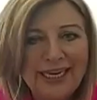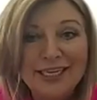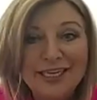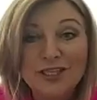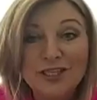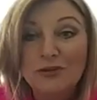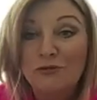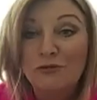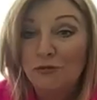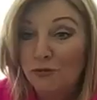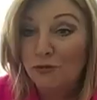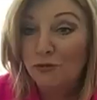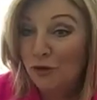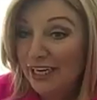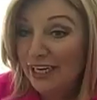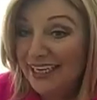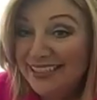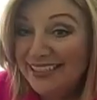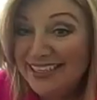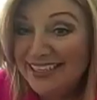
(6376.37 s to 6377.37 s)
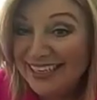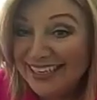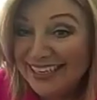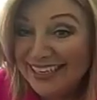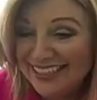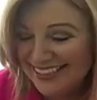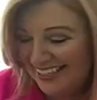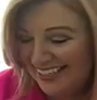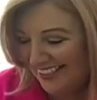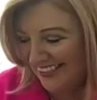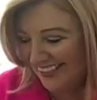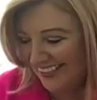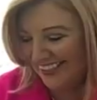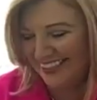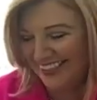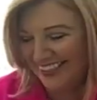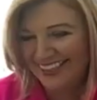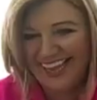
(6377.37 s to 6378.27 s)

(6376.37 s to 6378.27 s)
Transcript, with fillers: is free indeed. Mm,